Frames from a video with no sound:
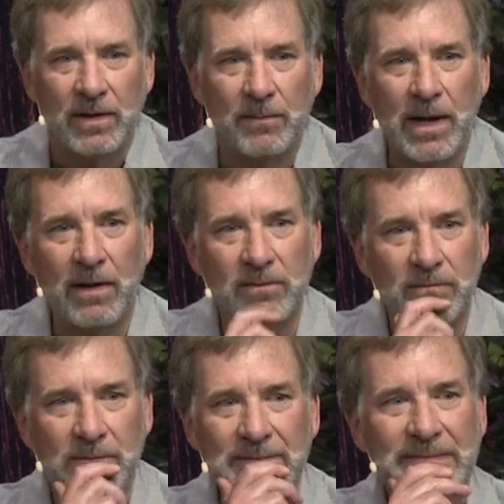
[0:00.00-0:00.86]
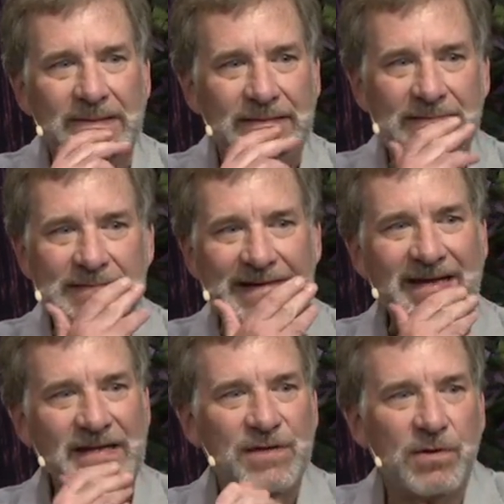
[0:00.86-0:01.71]
About
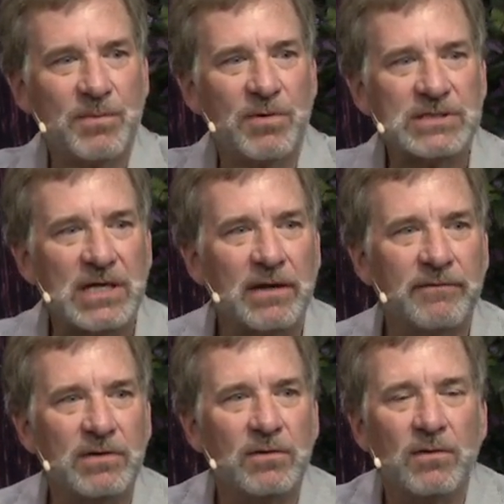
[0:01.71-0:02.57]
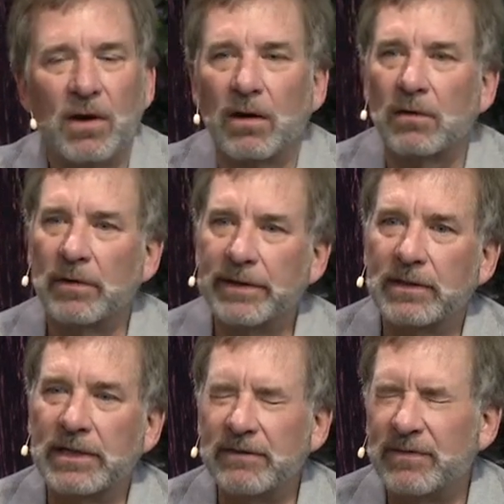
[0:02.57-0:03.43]
eighty-three percent of you are going to
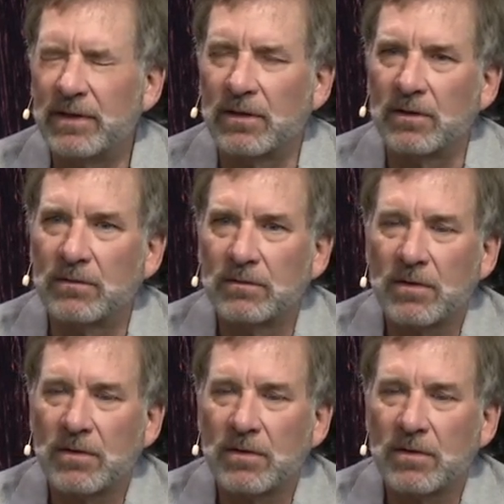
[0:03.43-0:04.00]
leave here,